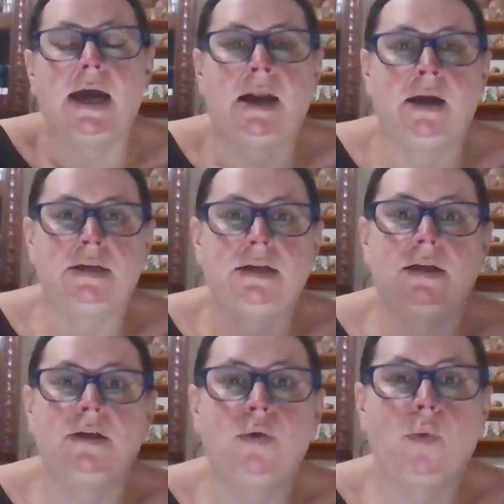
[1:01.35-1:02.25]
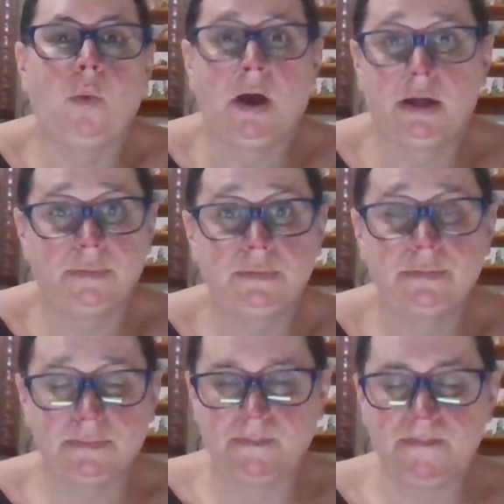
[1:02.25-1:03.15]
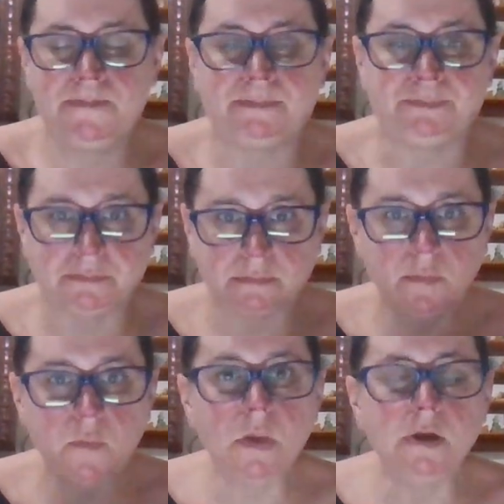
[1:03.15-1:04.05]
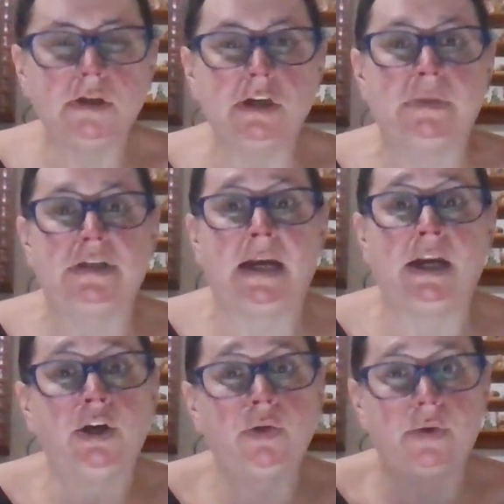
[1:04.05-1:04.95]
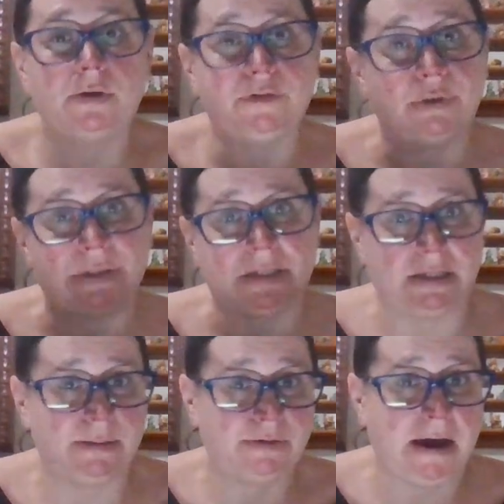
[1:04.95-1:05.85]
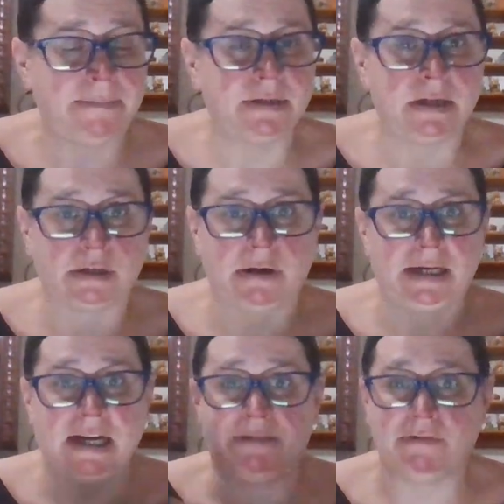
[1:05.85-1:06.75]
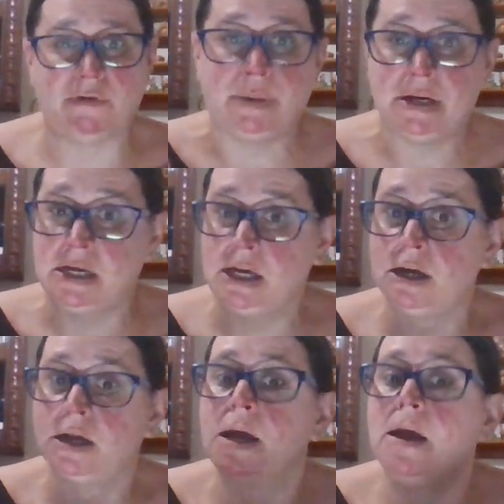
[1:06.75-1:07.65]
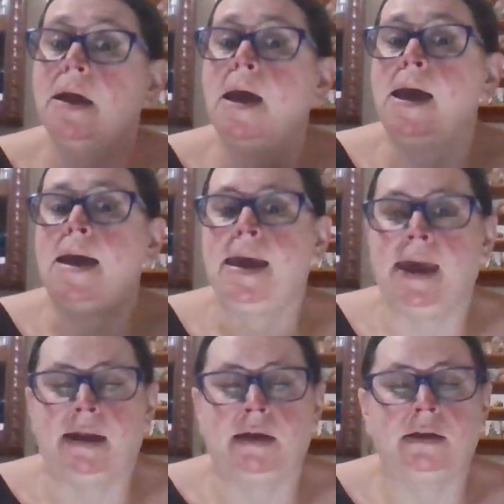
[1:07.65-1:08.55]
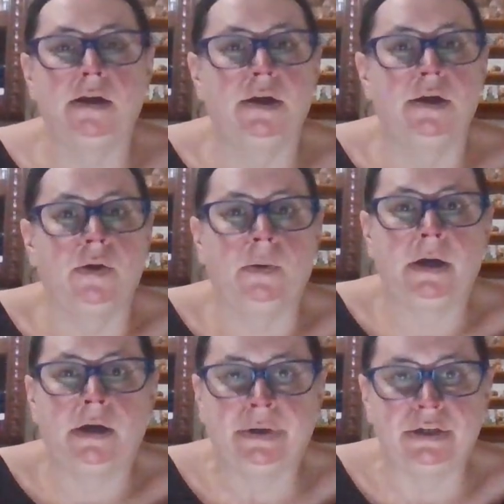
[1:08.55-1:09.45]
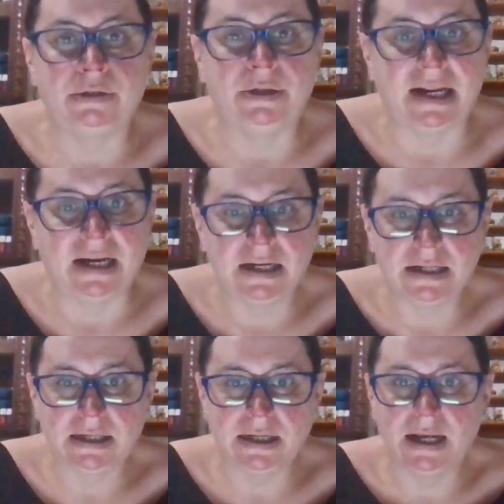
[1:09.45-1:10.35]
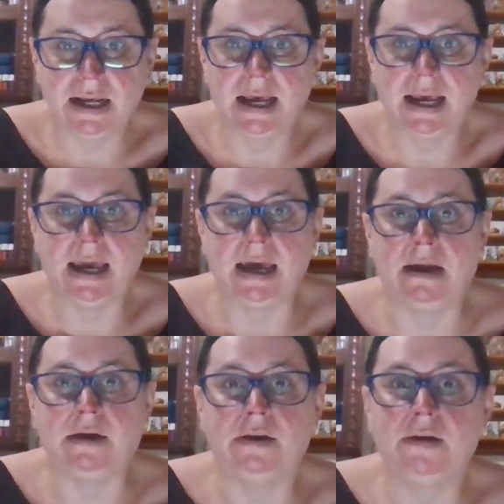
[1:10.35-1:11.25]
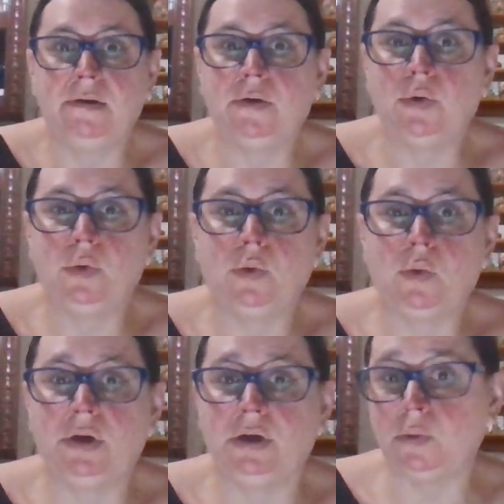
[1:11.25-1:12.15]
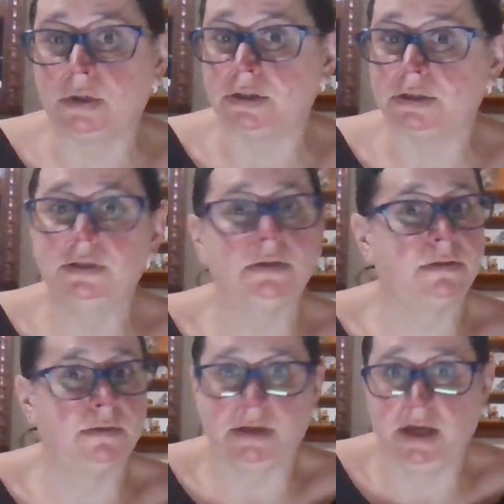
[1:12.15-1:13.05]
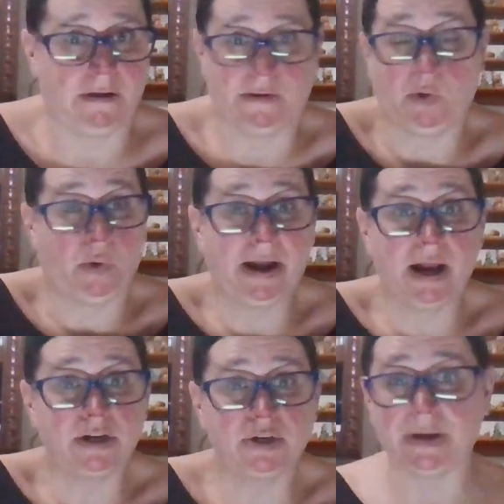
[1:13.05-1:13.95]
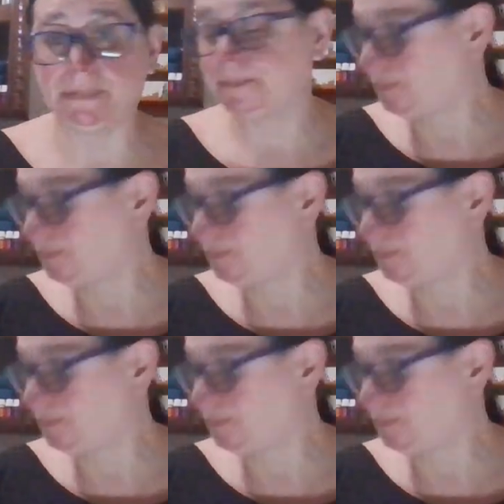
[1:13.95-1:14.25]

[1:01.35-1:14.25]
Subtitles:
And welcome, excuse me, to any new viewers and subscribers. It's great to have everybody here. And we are going to get in it. And we will get right onto it.